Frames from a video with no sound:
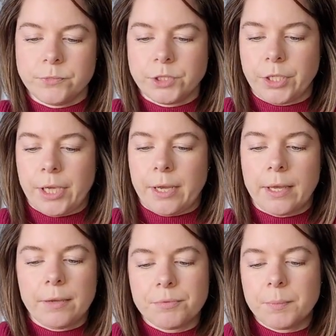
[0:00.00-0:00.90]
So yeah,
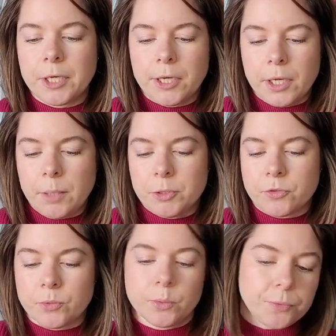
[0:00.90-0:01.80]
I haven't been able
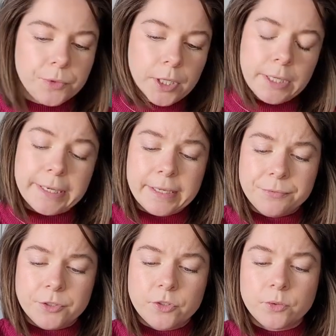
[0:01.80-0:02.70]
to
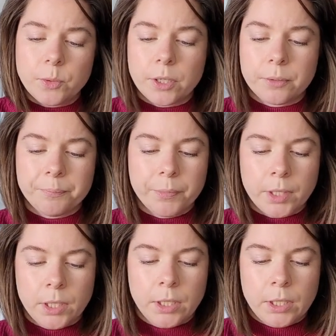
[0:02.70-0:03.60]
gift it to her
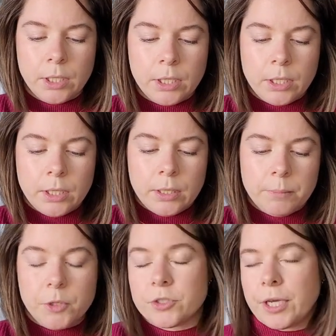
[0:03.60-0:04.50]

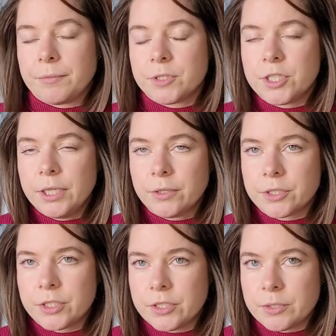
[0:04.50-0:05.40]
because I haven't seen
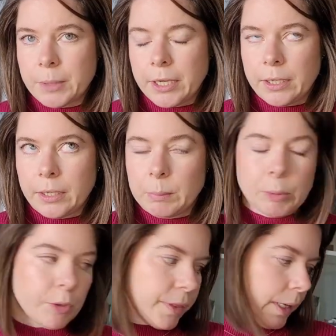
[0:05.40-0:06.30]
her since my
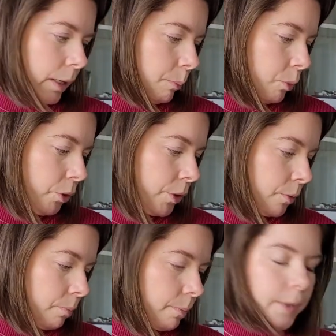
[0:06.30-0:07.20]
birthday, but
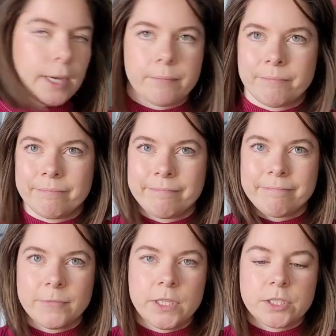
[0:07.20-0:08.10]
yeah,
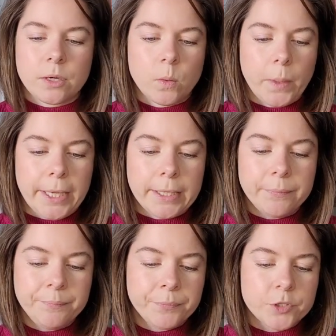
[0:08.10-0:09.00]
these are
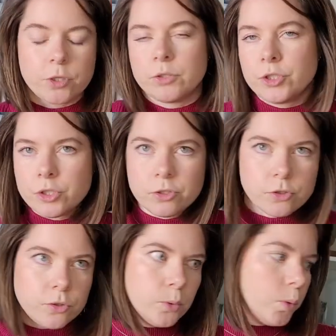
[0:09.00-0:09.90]
waiting. So just
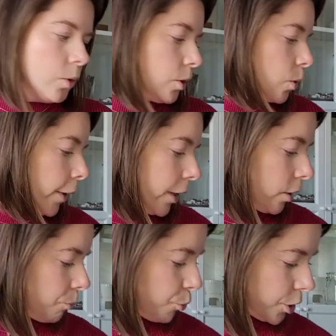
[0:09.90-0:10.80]
2
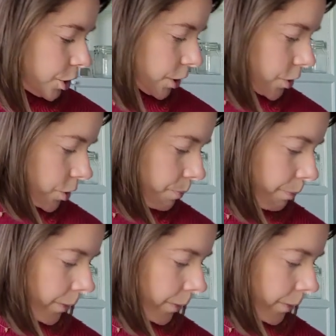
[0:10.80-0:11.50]
quick projects.